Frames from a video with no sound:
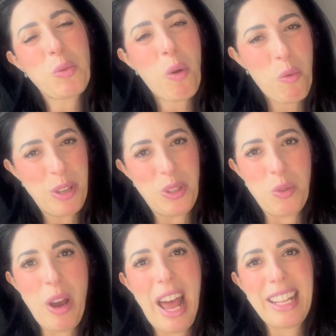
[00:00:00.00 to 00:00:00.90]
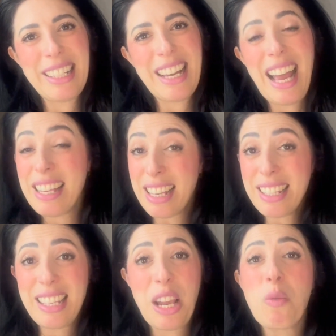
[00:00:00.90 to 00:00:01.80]
what we do, and as I
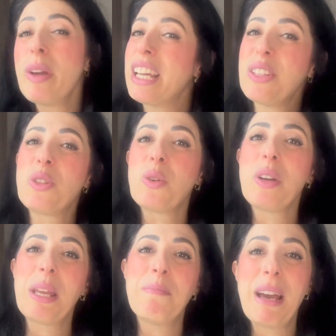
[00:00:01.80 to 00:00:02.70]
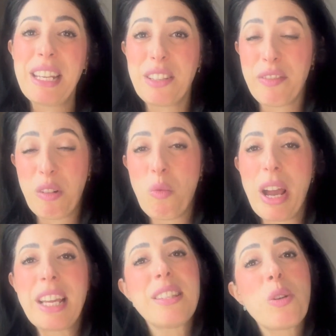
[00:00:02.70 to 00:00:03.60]
say, we can do in many different
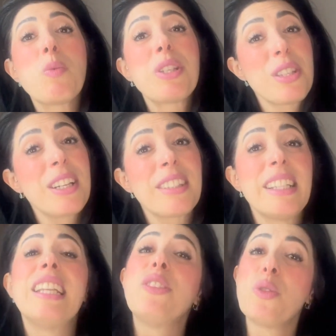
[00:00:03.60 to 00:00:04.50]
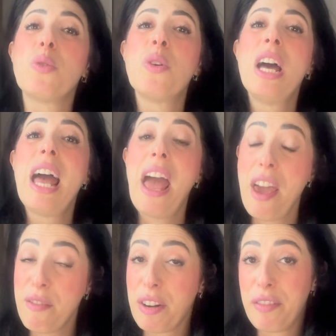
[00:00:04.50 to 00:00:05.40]
ways. We certainly do
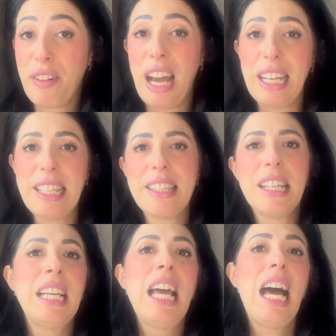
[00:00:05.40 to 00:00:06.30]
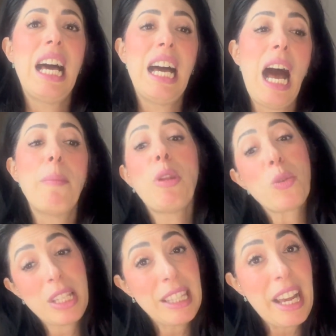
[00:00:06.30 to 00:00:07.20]
every flight. I'm
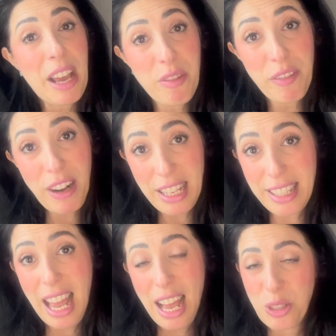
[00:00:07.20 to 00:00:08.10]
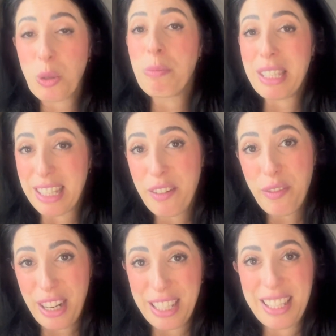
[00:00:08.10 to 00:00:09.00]
not saying that every flight has to be
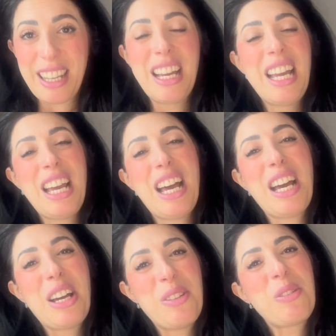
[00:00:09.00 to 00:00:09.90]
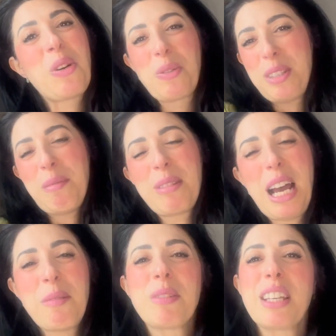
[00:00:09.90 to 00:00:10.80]
different. You know,
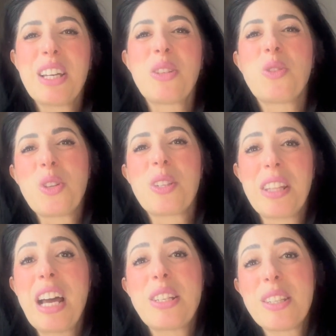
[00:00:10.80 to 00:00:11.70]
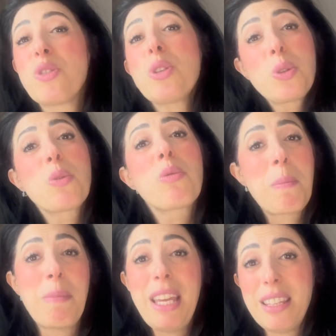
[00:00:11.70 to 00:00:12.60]
sometimes it's just nice just to
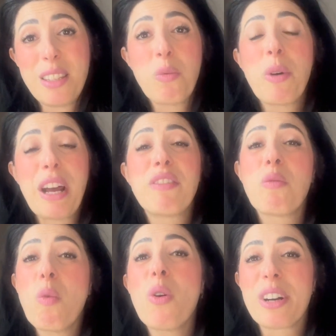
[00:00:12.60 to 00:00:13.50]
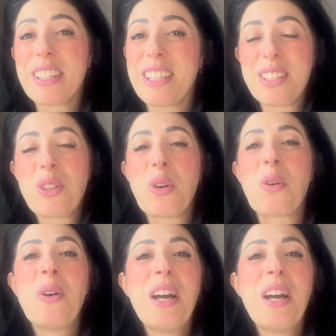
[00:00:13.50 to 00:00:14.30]
repeat whatever worked, so